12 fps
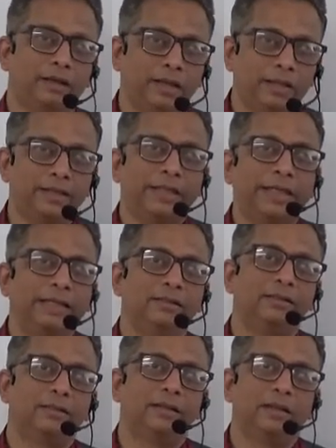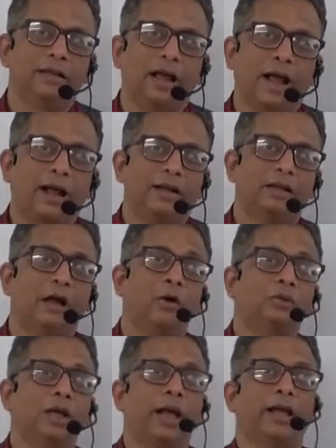incidence, and
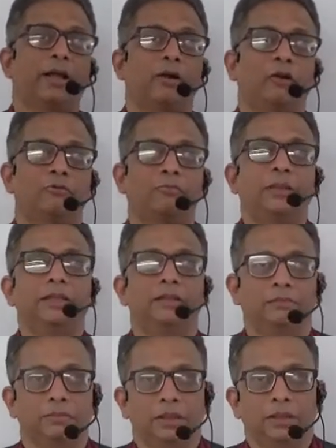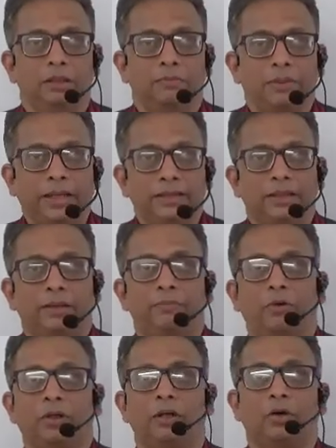how the angle of prism plays an
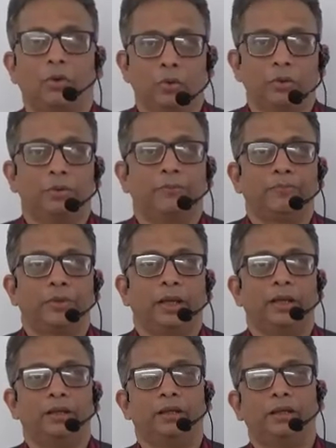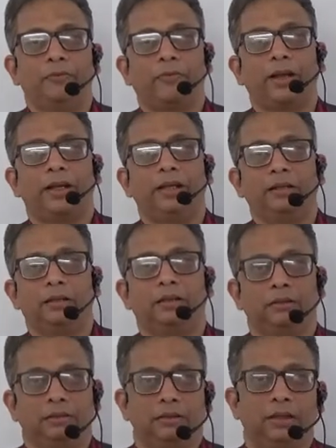important role in defining
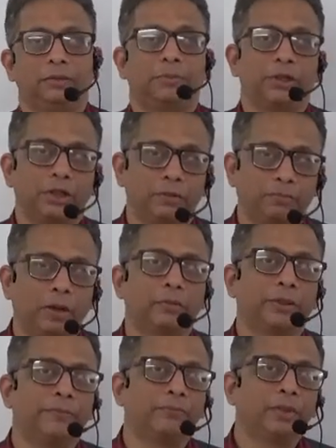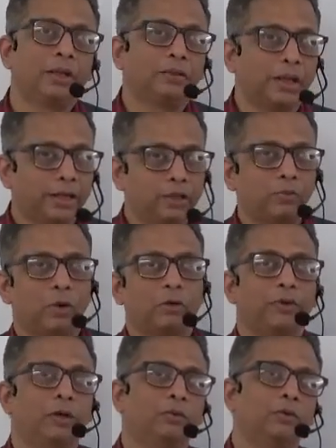the dispersion power. That is
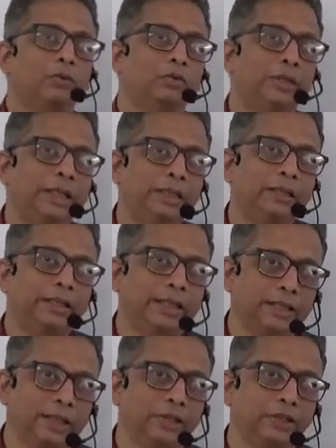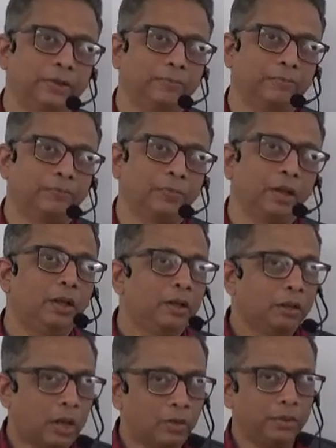what we are going to see in the next lecture.
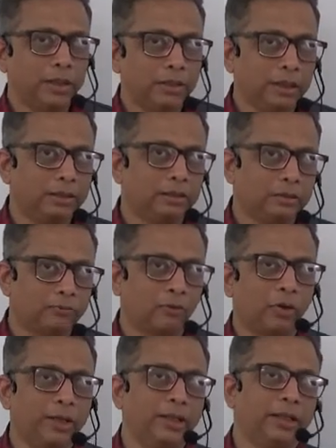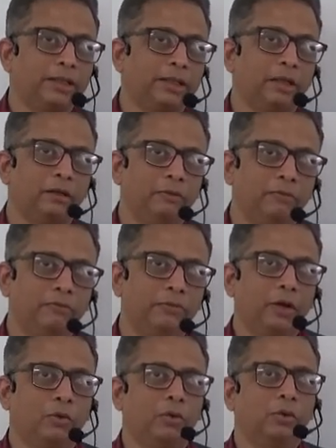Now in this following lecture,
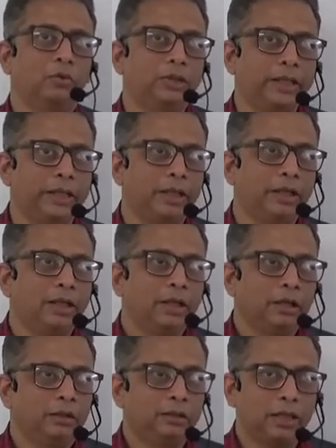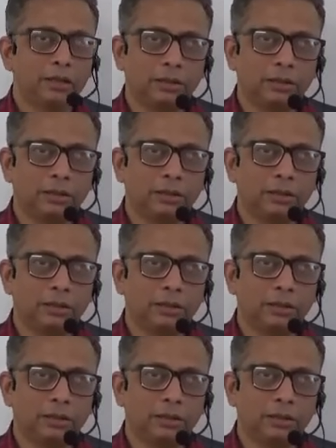we are going to see we